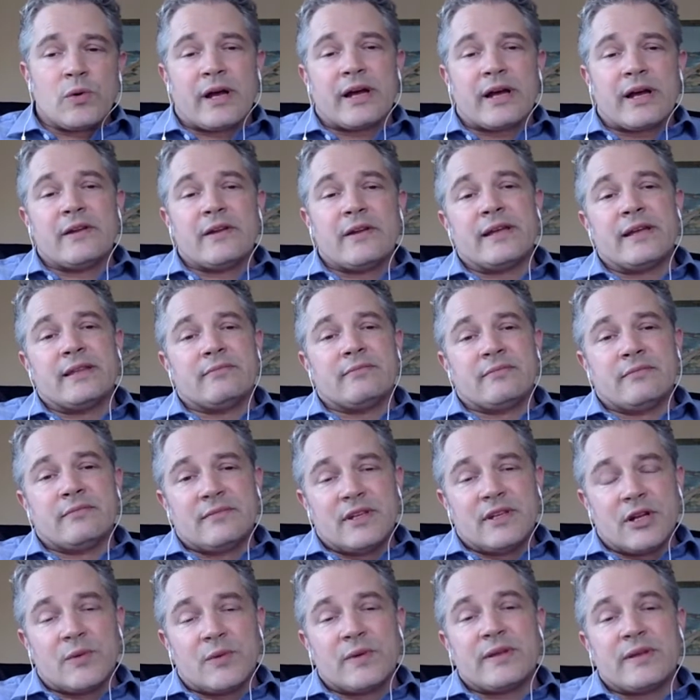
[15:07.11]
kind of
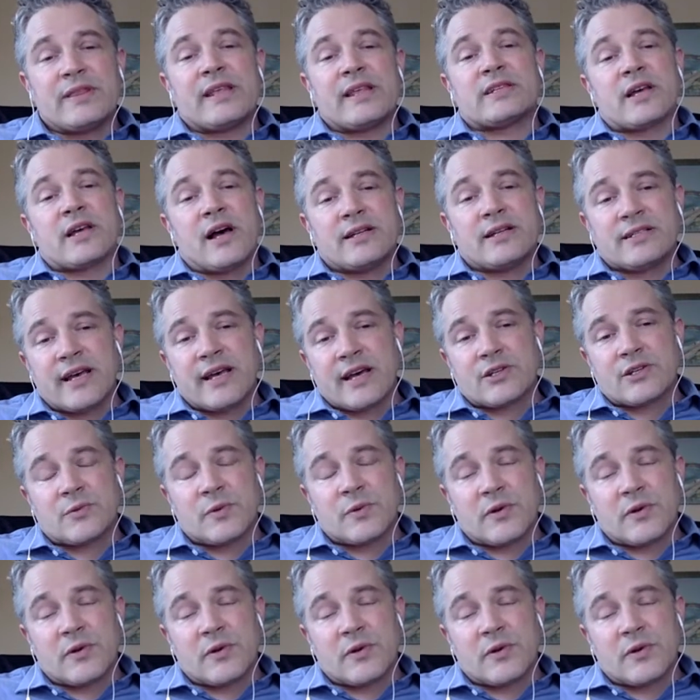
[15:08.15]
in this context,